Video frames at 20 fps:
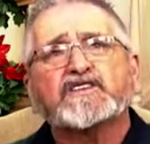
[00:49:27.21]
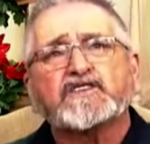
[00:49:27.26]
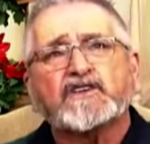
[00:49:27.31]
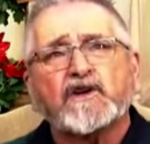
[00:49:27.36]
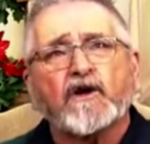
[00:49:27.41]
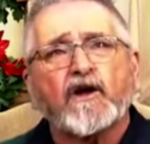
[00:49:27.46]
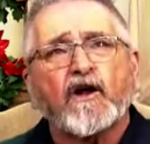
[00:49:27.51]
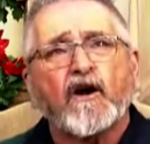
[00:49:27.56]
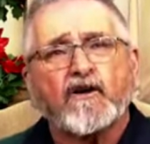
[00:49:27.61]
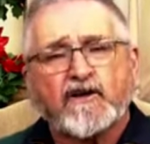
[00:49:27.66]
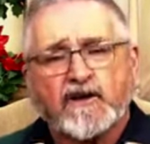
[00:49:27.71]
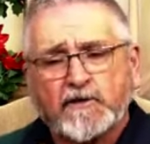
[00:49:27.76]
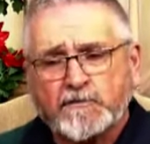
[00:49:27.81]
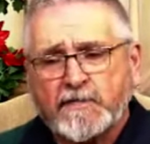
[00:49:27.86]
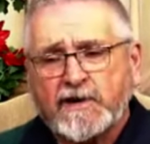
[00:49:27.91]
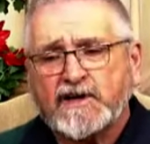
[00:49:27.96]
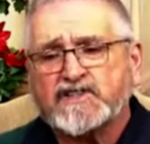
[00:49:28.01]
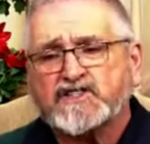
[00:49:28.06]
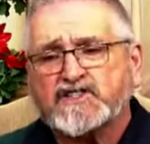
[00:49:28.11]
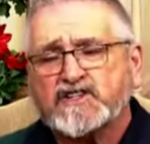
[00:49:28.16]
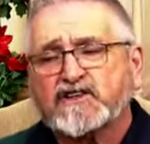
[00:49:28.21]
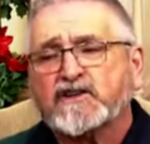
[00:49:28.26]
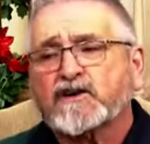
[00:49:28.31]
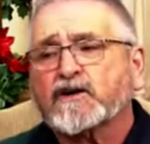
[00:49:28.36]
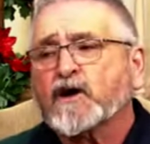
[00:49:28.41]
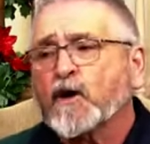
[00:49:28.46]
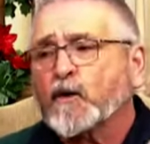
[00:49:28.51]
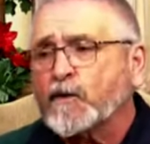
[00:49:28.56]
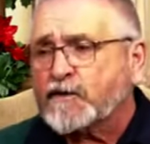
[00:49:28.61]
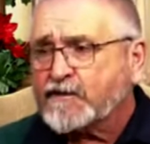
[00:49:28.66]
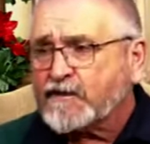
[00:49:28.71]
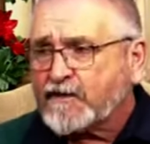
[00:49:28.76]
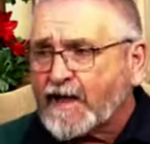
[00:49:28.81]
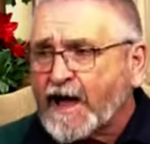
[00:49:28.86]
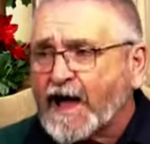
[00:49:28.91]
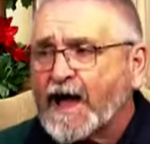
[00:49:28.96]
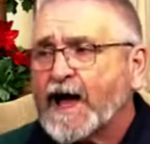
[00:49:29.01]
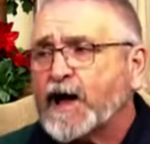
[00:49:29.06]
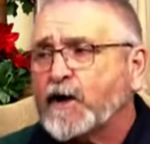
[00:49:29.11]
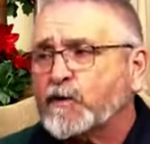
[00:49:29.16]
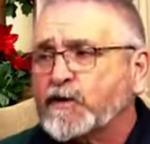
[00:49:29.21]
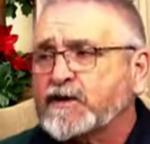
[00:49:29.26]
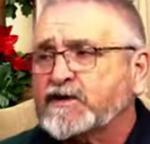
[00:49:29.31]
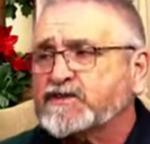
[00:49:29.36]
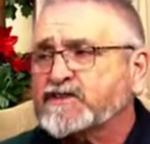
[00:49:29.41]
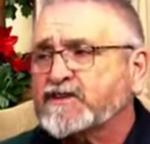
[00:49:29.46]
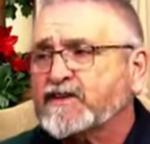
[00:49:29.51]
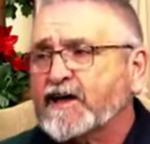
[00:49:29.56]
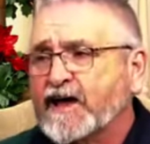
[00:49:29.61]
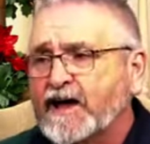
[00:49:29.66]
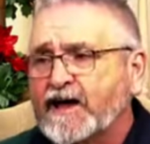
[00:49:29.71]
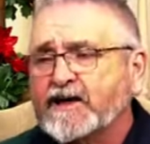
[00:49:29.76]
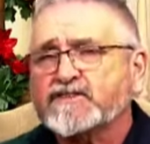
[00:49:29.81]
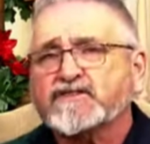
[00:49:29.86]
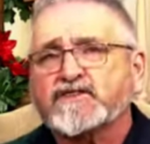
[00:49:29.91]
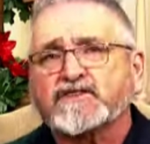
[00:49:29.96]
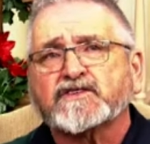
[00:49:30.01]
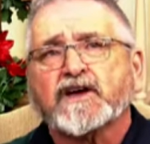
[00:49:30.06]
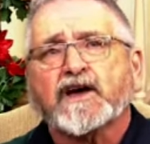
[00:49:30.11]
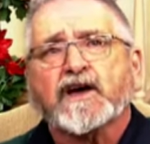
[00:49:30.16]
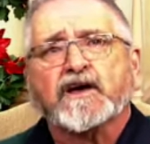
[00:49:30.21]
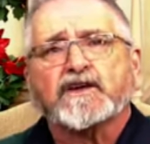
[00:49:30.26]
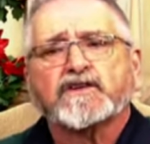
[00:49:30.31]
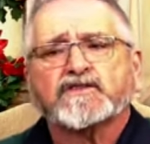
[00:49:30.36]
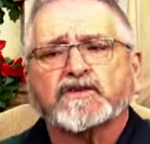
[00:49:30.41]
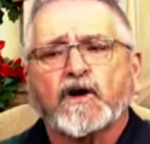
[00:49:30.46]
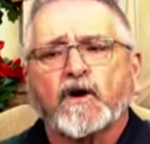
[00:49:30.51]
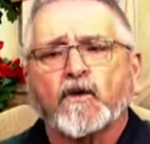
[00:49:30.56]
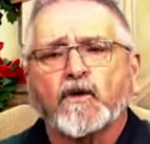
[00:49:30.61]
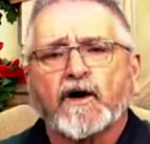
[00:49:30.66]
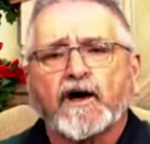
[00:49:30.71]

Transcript: we still are commissioned to go into the highways and the hedges.